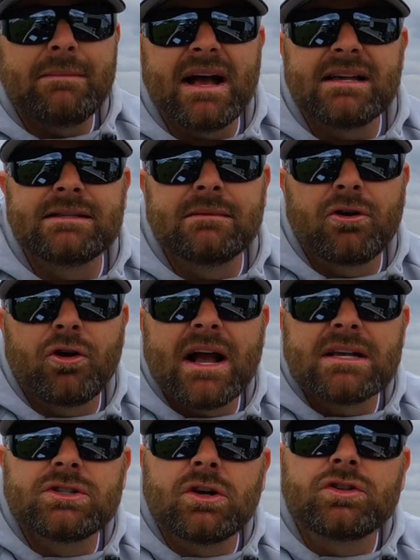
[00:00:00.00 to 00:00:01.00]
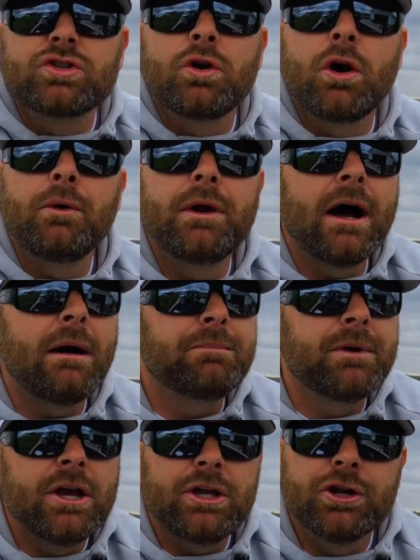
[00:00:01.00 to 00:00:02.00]
as the grass starts growing up,
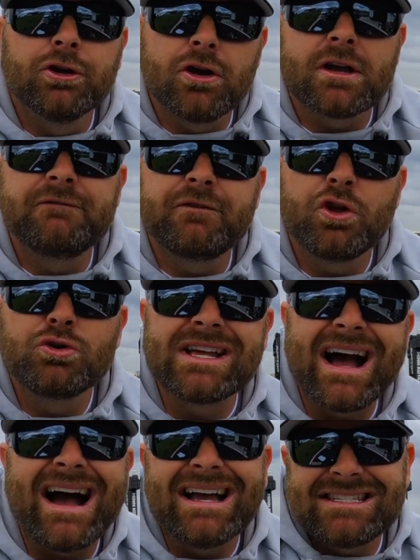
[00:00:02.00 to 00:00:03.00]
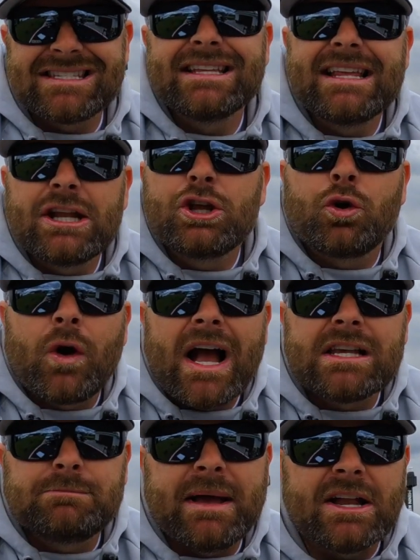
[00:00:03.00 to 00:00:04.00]
you're looking for those isolated
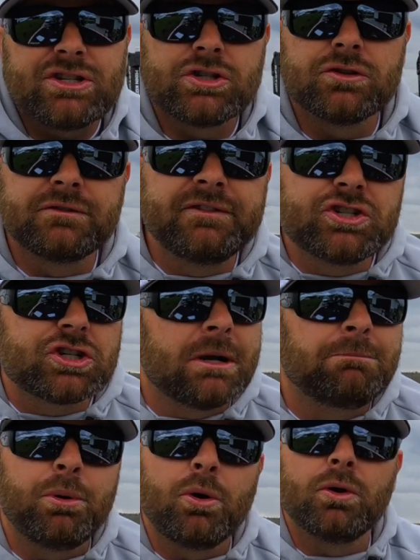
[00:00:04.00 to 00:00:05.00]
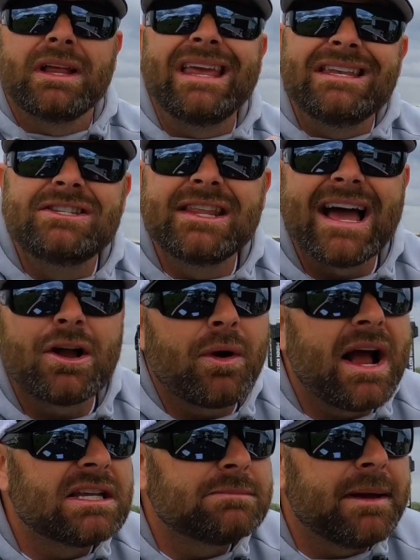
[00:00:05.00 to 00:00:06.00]
grass patches. Those fish are gonna pull into that
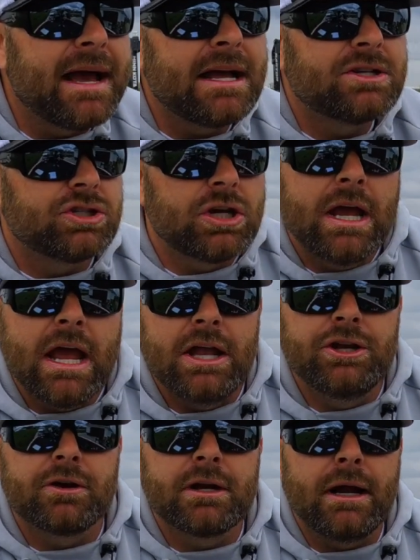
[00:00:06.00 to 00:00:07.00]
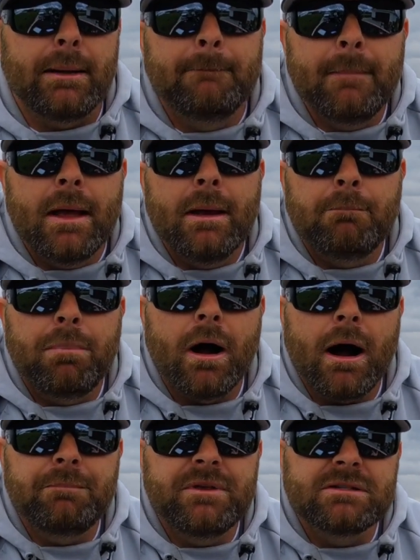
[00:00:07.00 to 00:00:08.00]
grass patch and you're gonna
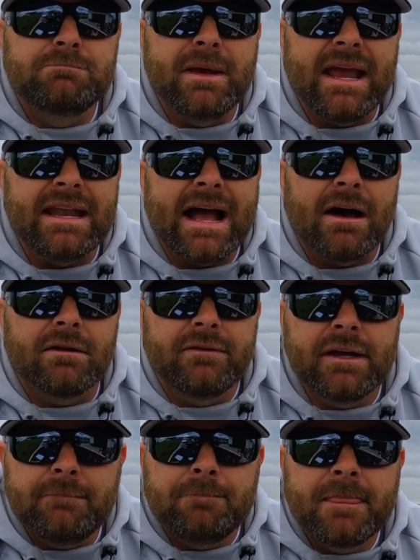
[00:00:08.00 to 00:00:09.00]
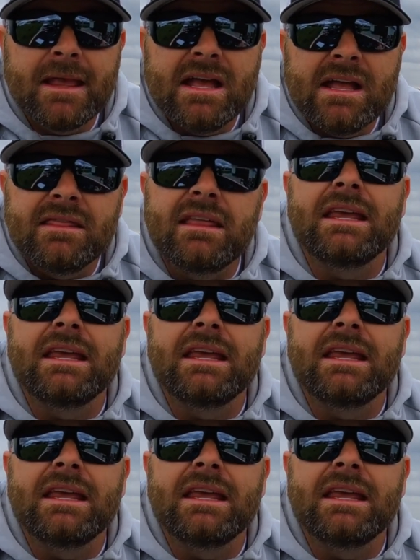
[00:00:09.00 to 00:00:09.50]
pop this bait out of it. The